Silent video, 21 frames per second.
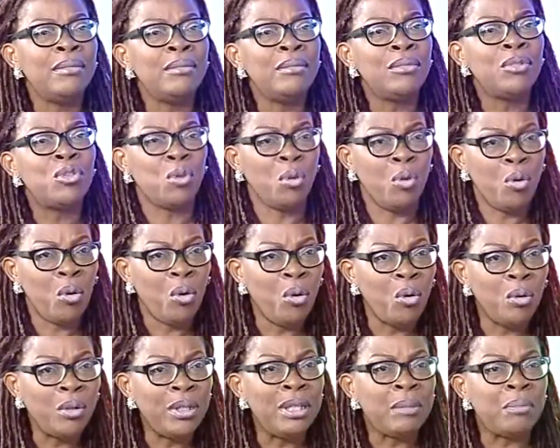to
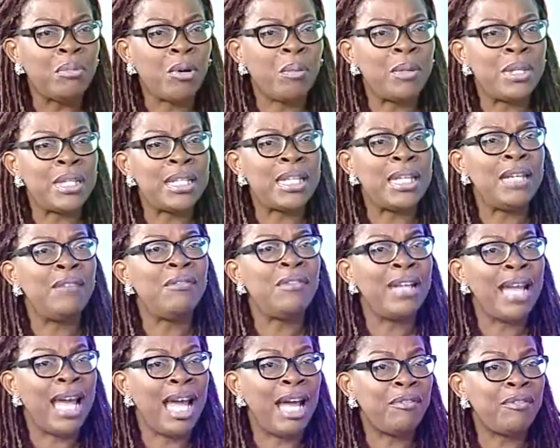own the property even
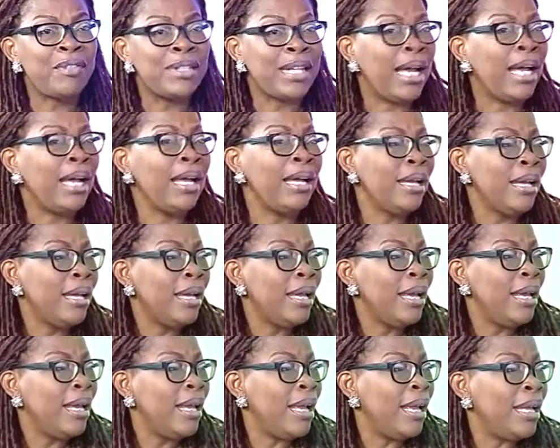after
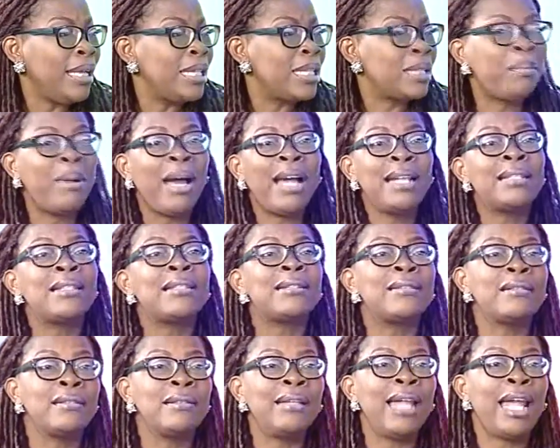it's passed
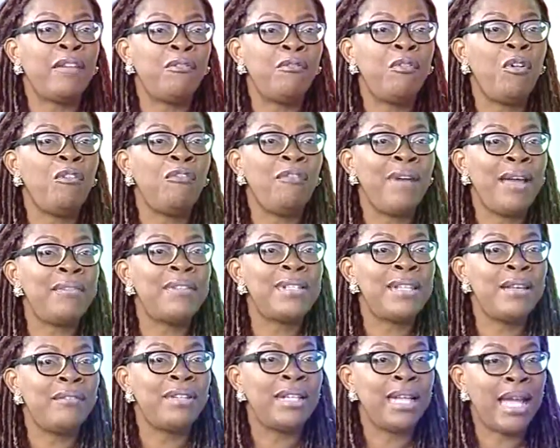like 4, 5,
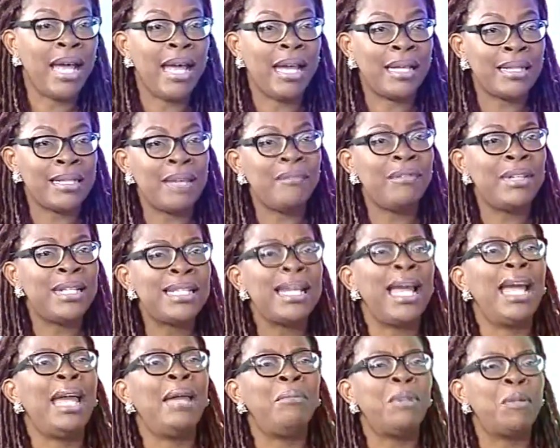7 hands. Every
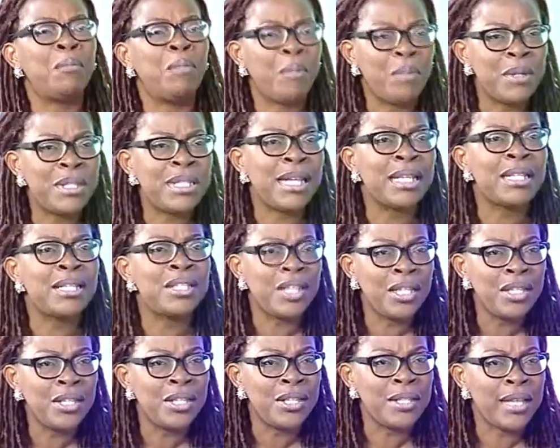time the property
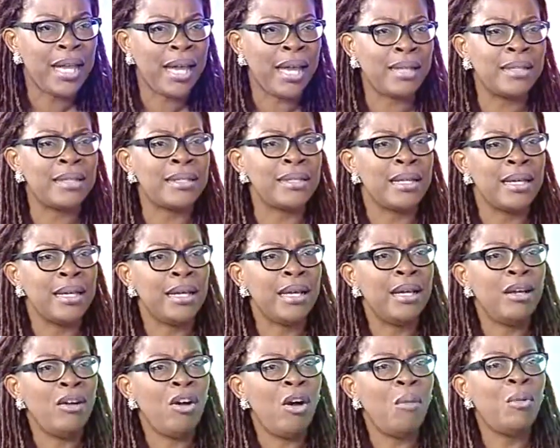exchanges hands,
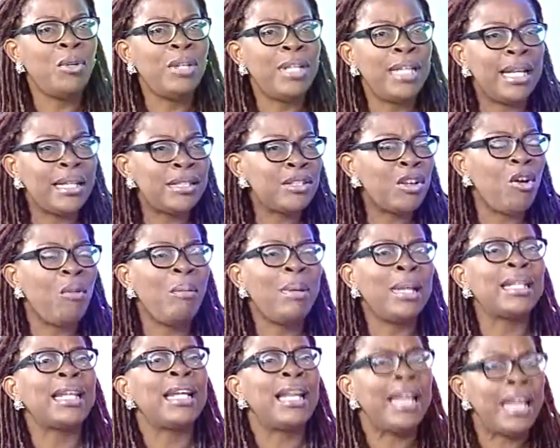Omoniles come and
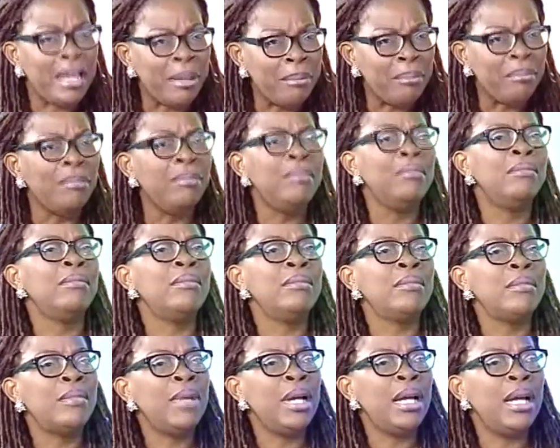claim
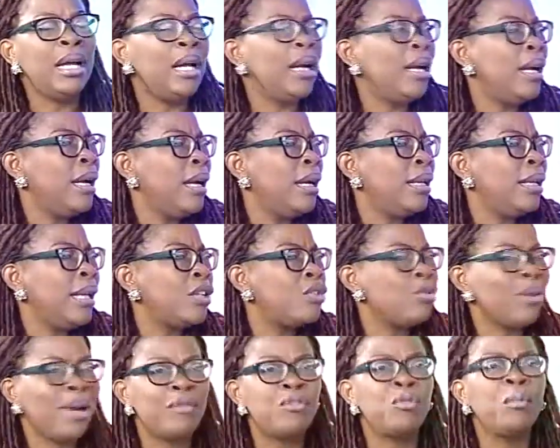that you
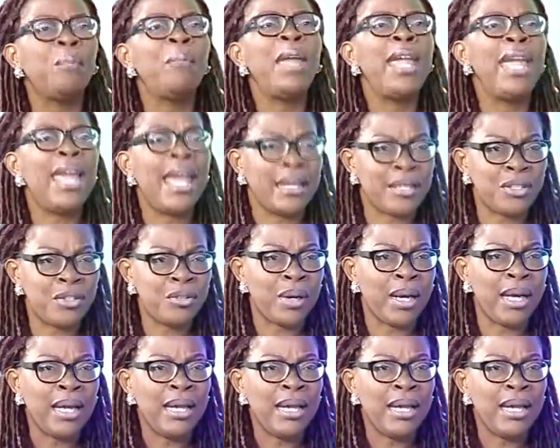have to pay extra.